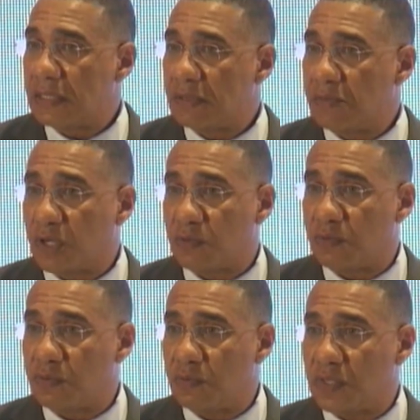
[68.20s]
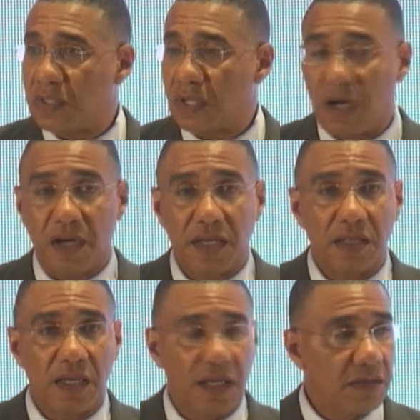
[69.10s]
But we saw in
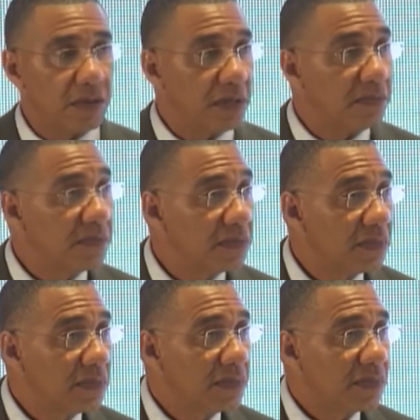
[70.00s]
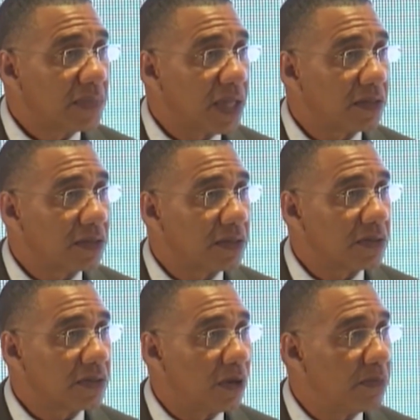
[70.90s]
the interim that
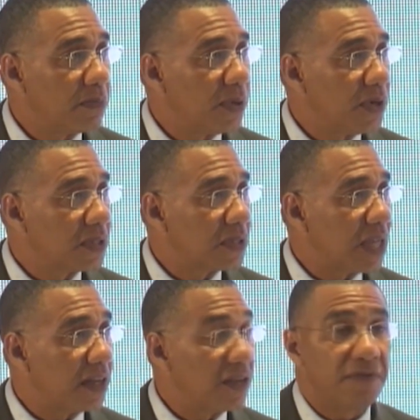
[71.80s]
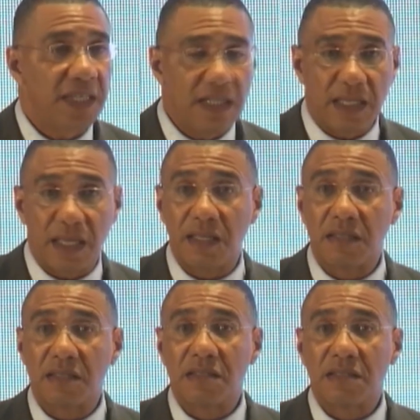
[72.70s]
some persons had a field day
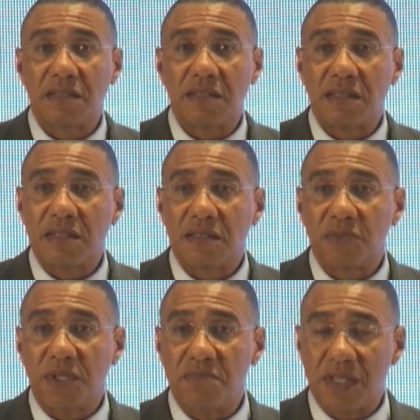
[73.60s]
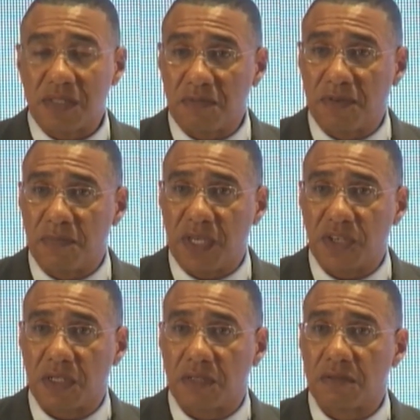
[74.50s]
with
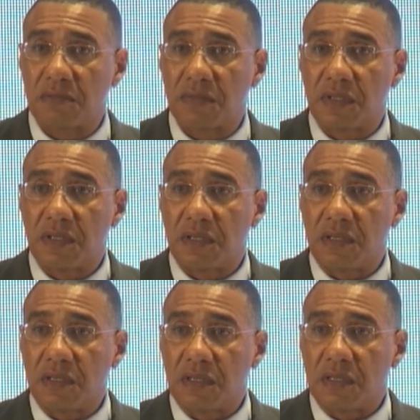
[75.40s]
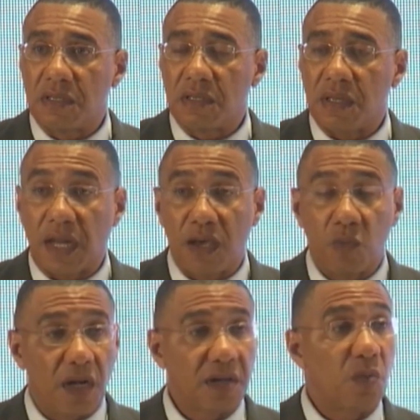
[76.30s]
misinformation. And I
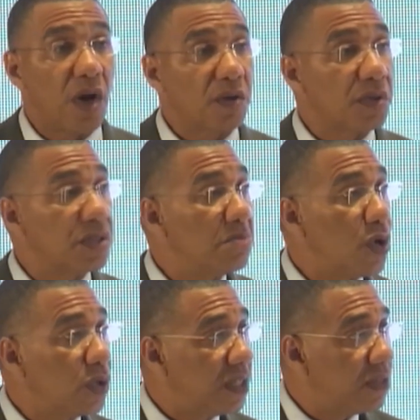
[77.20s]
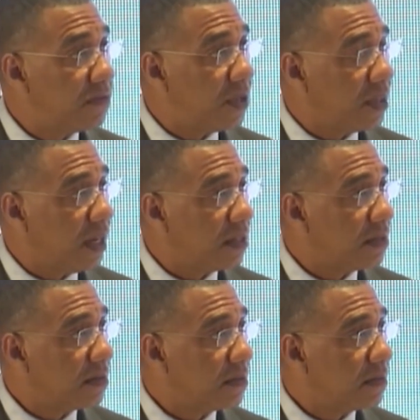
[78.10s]
wonder what was the motive for that.
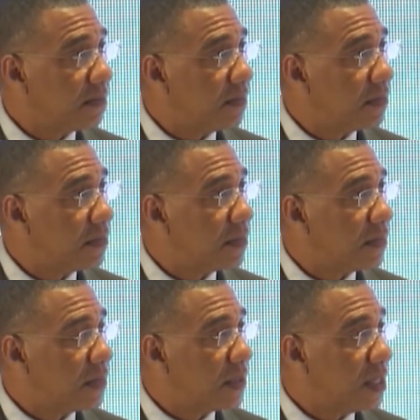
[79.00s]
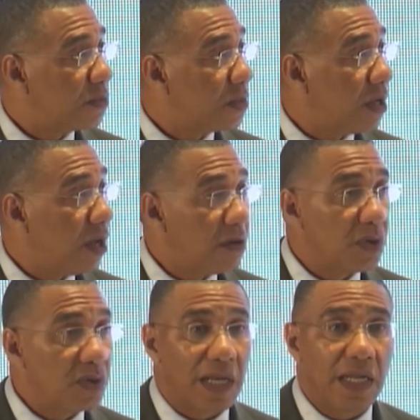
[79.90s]
It was
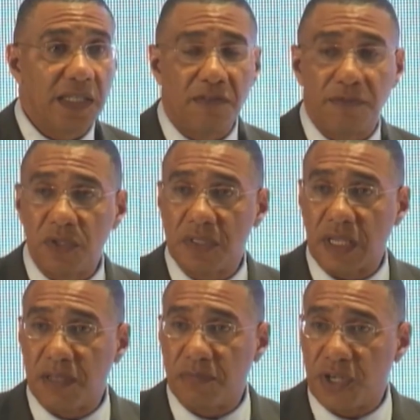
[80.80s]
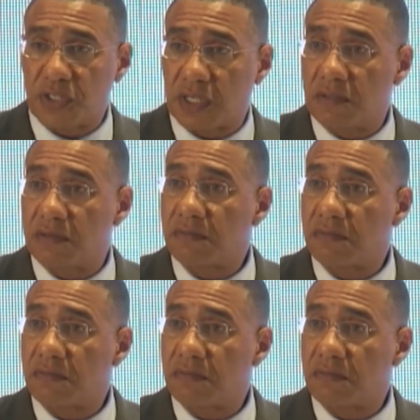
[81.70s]
almost gleeful celebration.